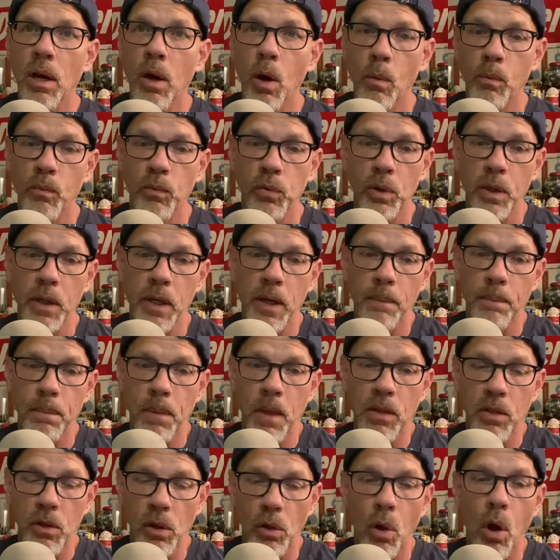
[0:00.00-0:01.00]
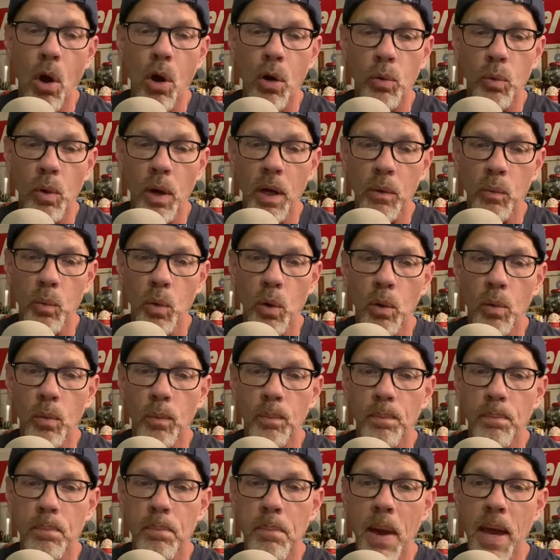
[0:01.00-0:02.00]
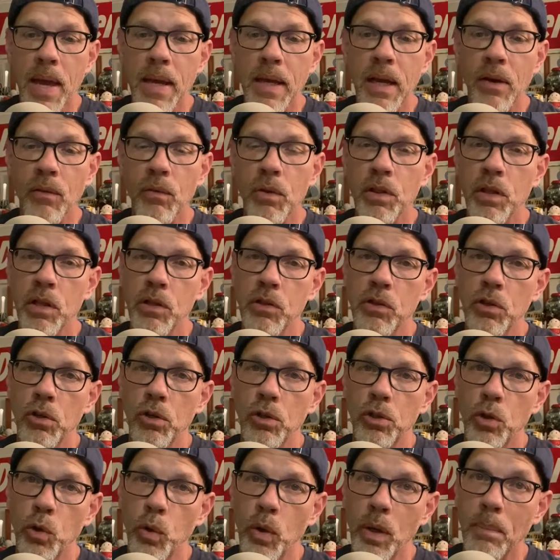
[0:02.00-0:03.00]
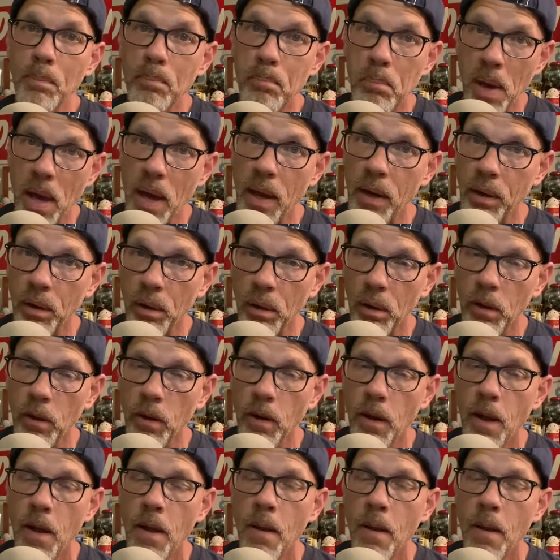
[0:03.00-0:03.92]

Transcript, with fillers: hopefully in the long run will make everything that you're doing better.